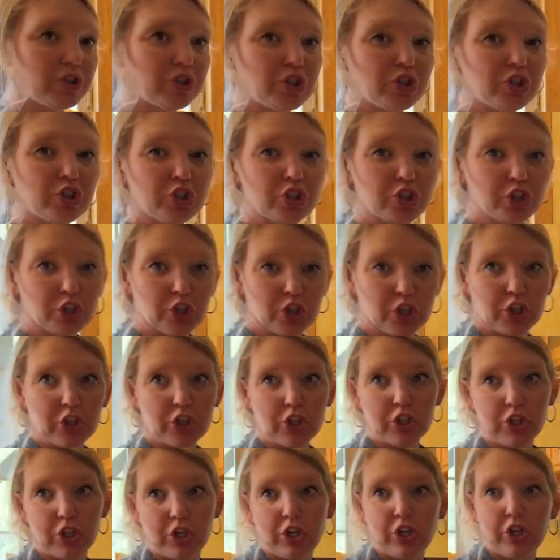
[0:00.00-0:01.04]
sugar
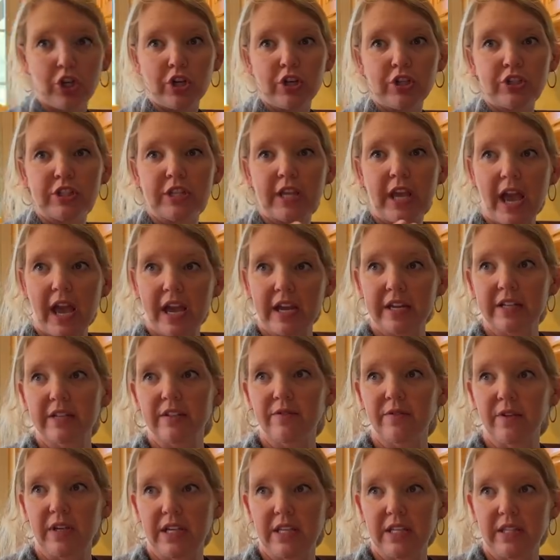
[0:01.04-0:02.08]
to
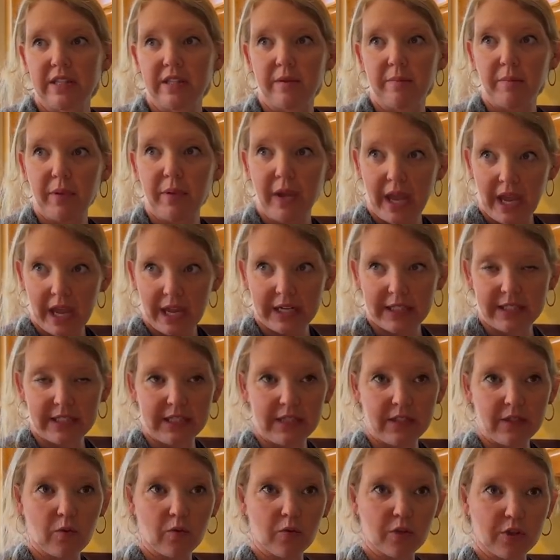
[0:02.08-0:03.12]
activate the
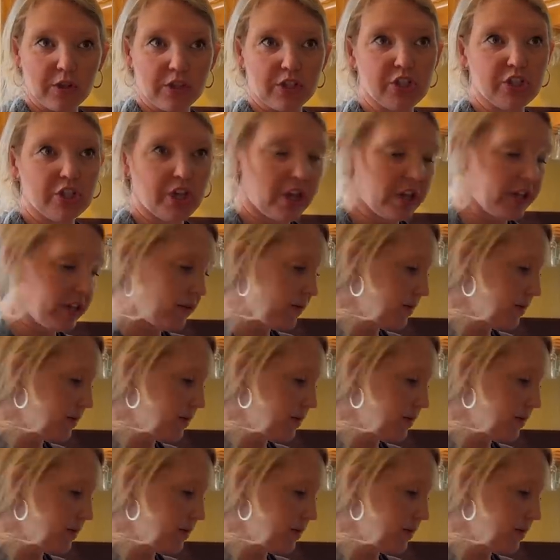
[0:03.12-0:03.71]
pectin or the gelling